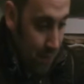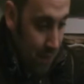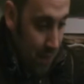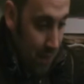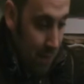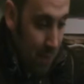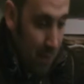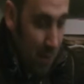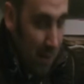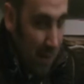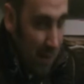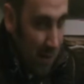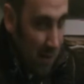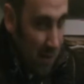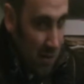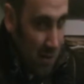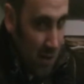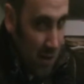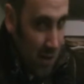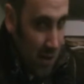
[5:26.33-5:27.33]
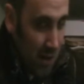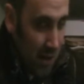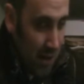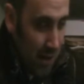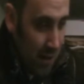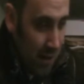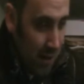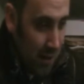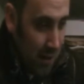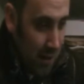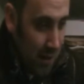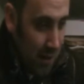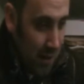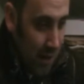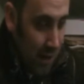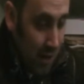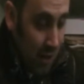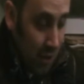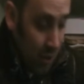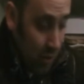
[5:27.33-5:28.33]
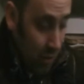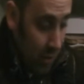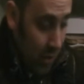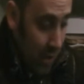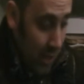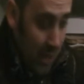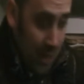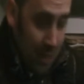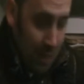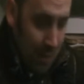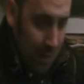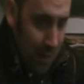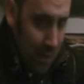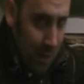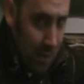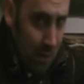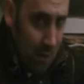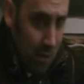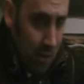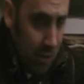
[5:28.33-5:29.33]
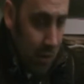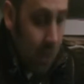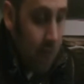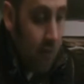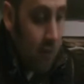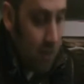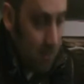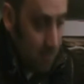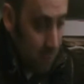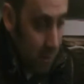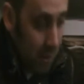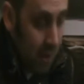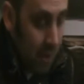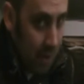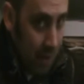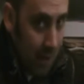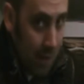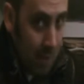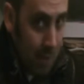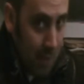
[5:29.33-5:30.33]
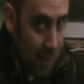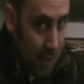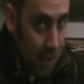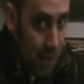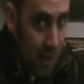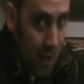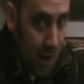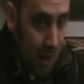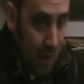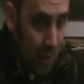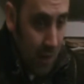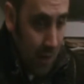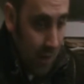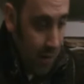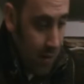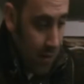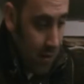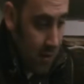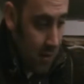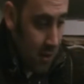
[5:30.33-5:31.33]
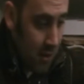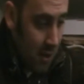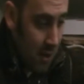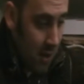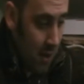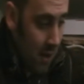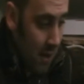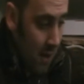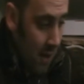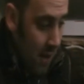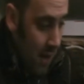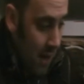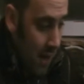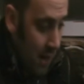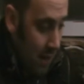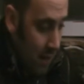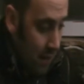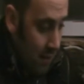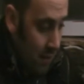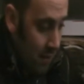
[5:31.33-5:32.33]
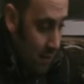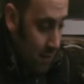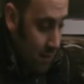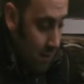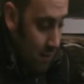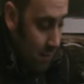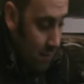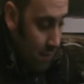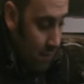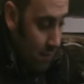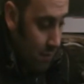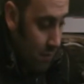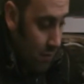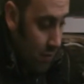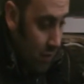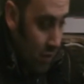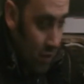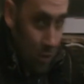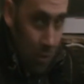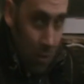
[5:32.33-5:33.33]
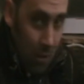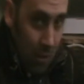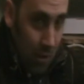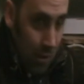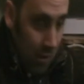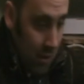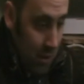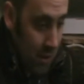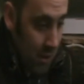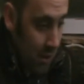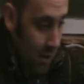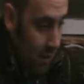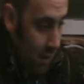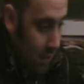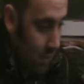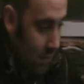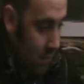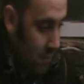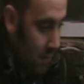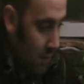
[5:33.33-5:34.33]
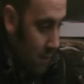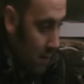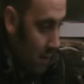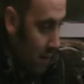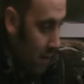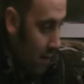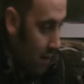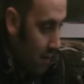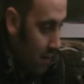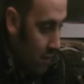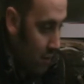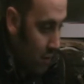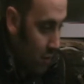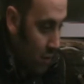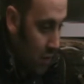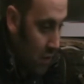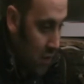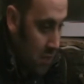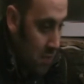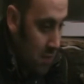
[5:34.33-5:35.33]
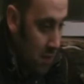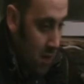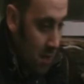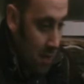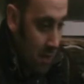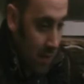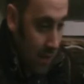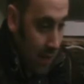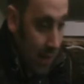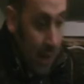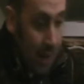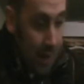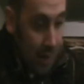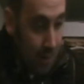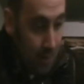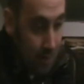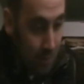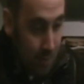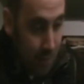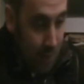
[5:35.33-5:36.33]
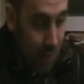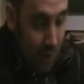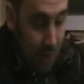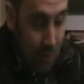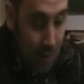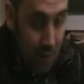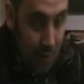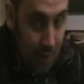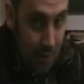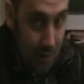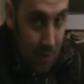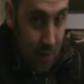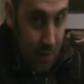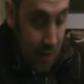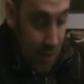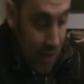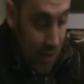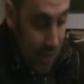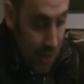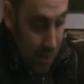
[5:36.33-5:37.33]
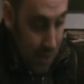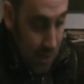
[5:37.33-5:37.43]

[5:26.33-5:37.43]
it probably doesn't sound like it could really make that much of a difference, but it makes a lot of a difference, and you will notice it. if you do experiment, and I definitely suggest